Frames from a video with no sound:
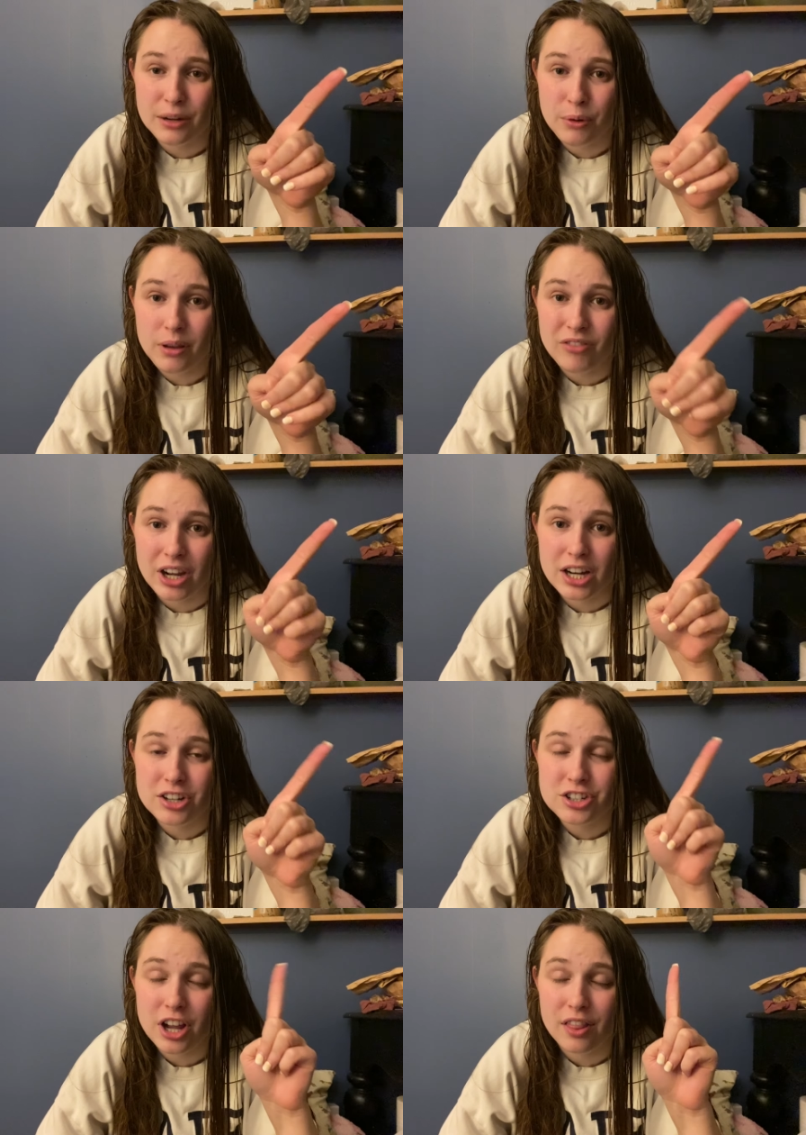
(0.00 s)
I want to
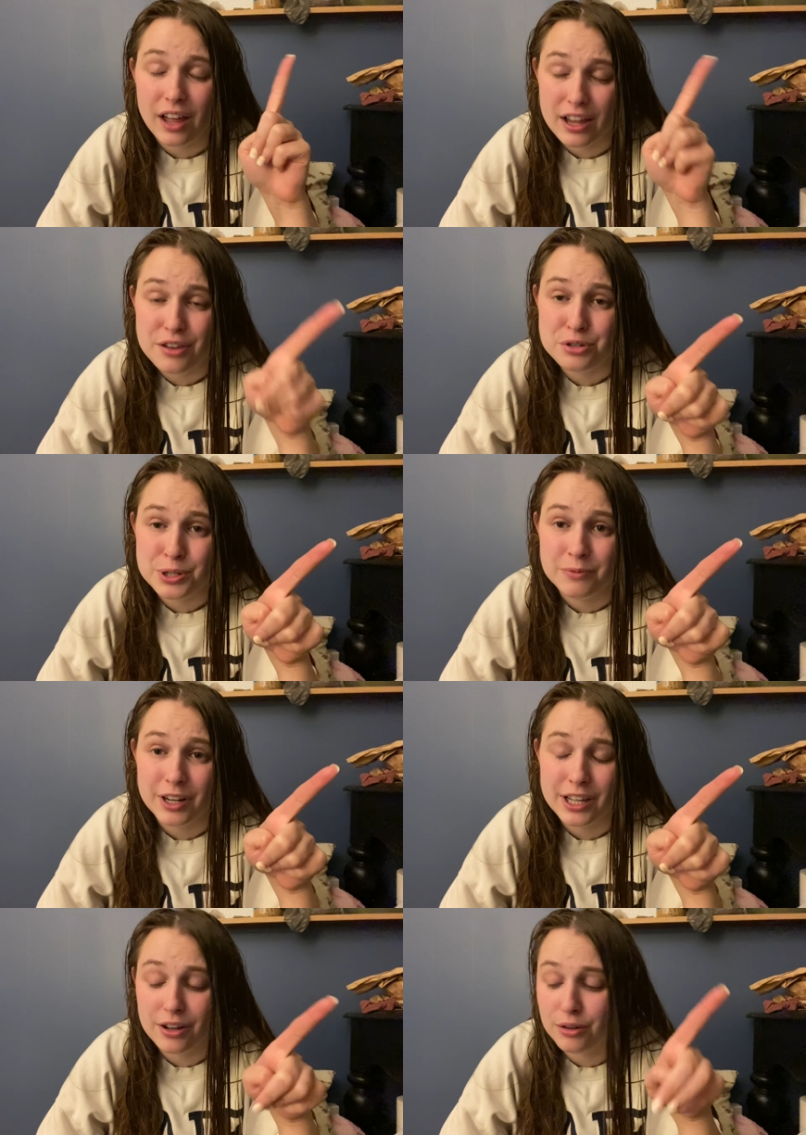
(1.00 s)
finish that YouTube
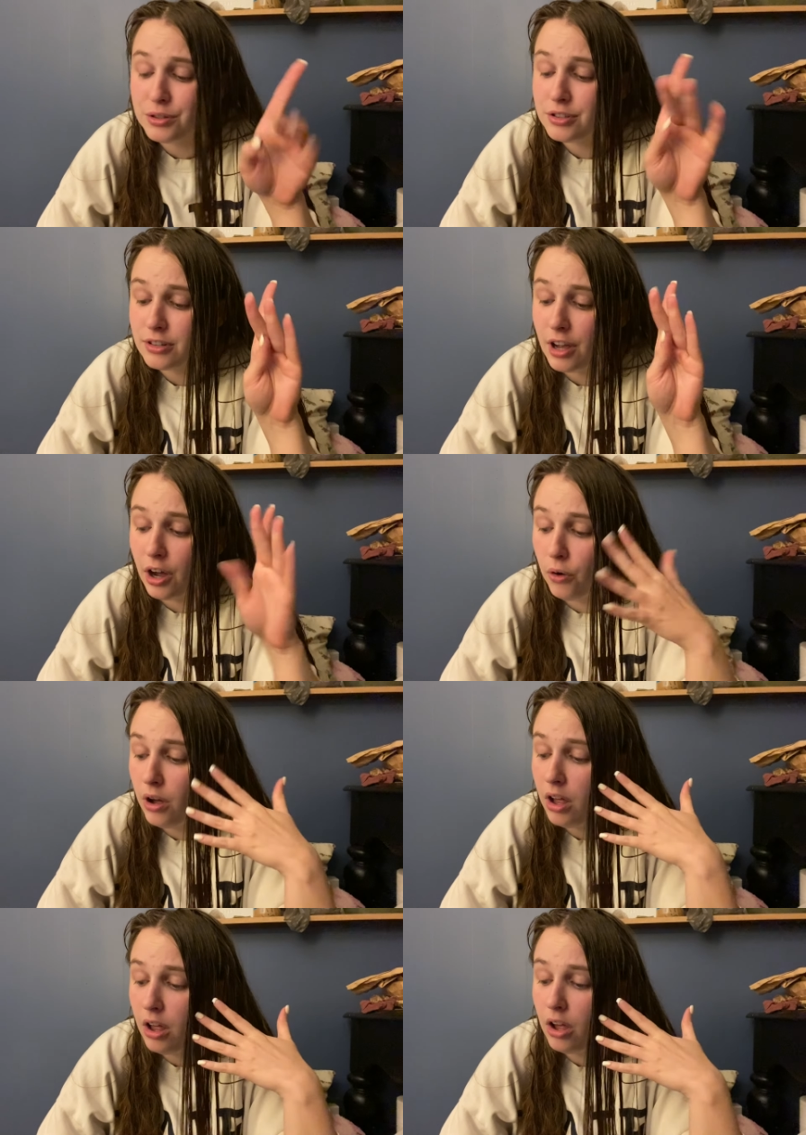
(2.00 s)
video. So
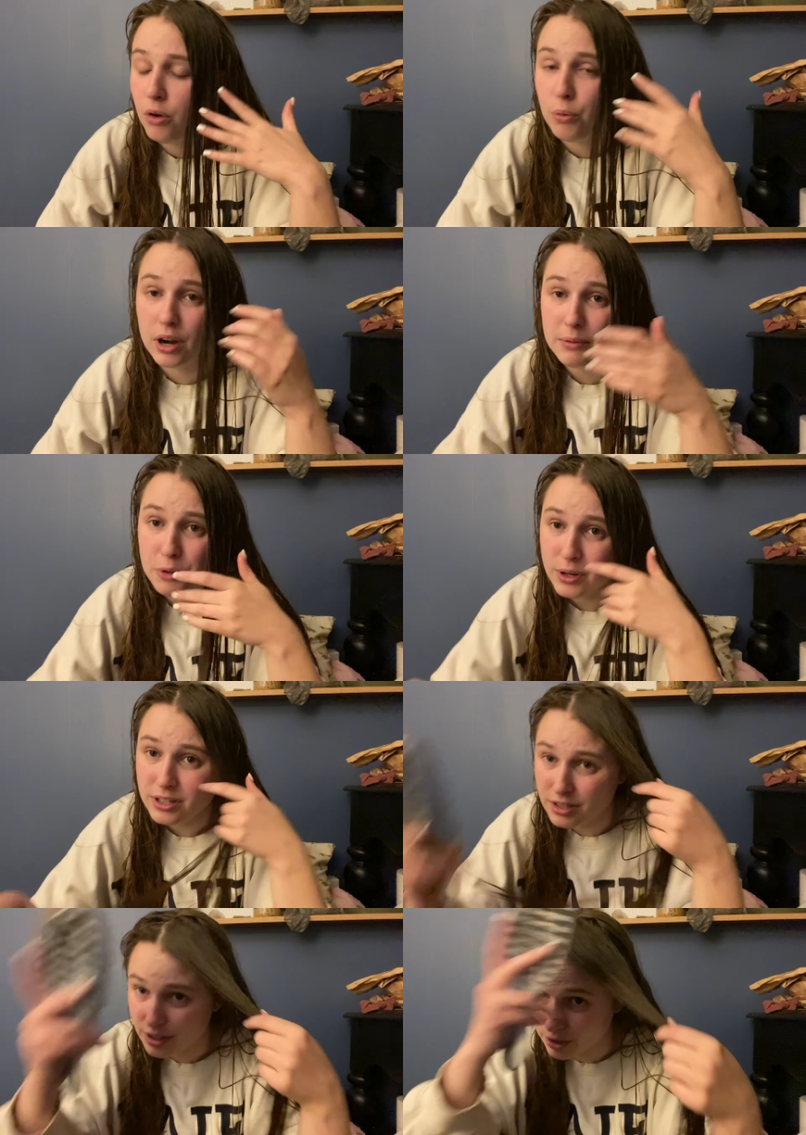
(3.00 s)
what I'm going
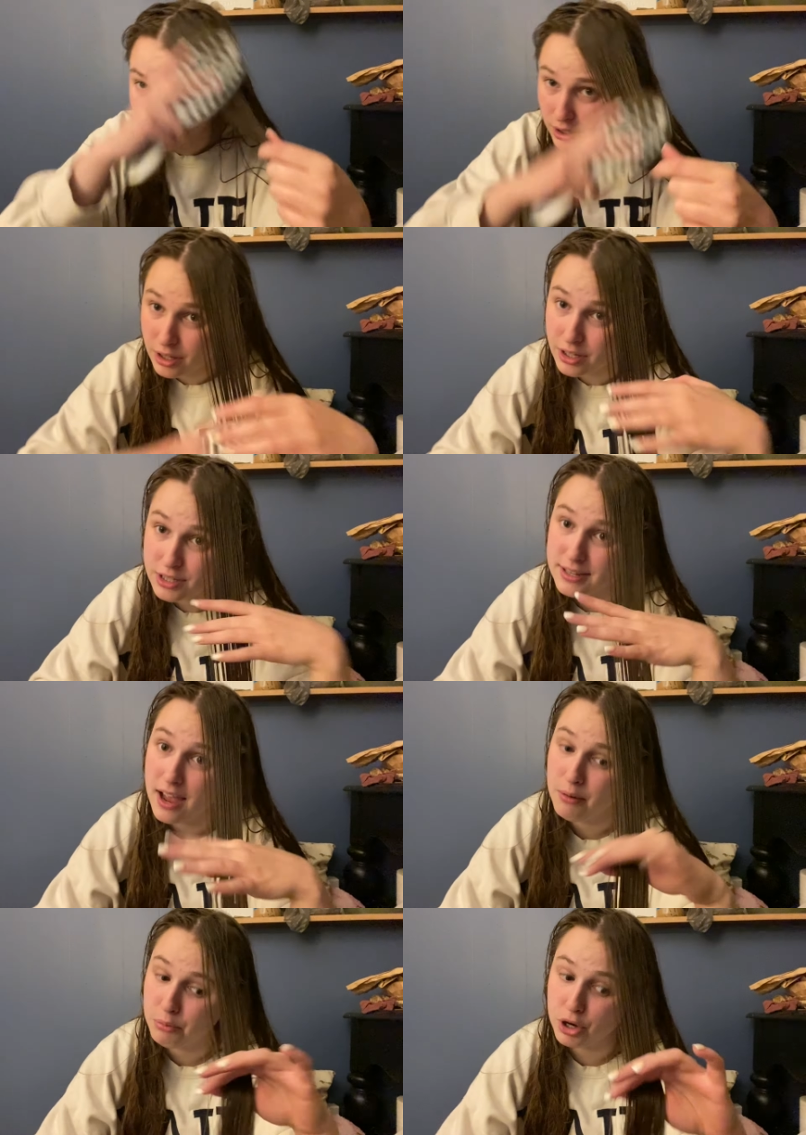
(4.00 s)
to do is
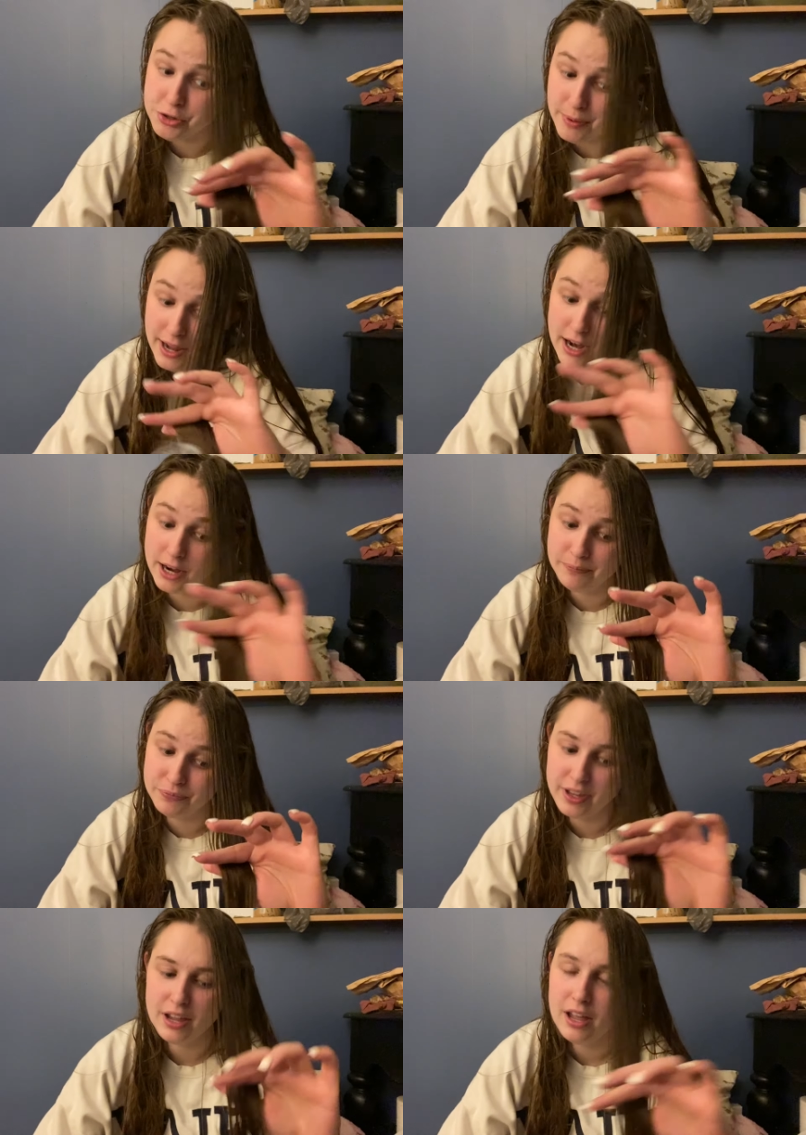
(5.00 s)
brush my hair,
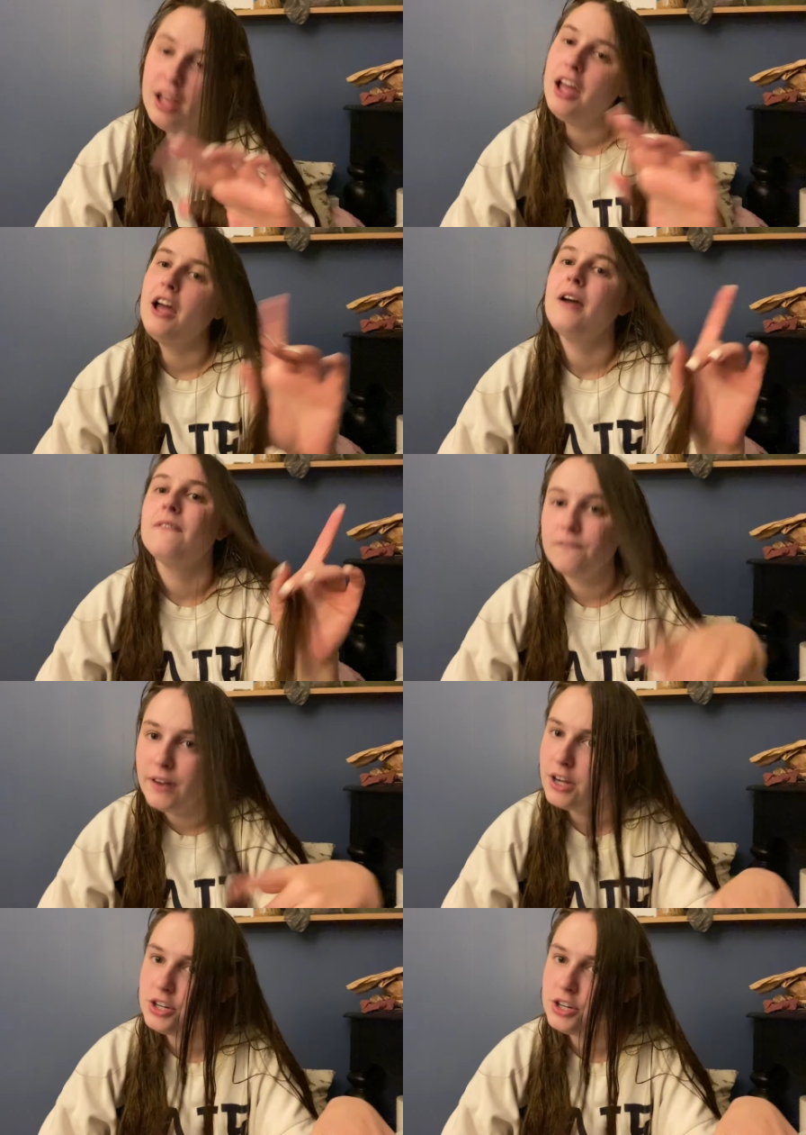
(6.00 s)
finish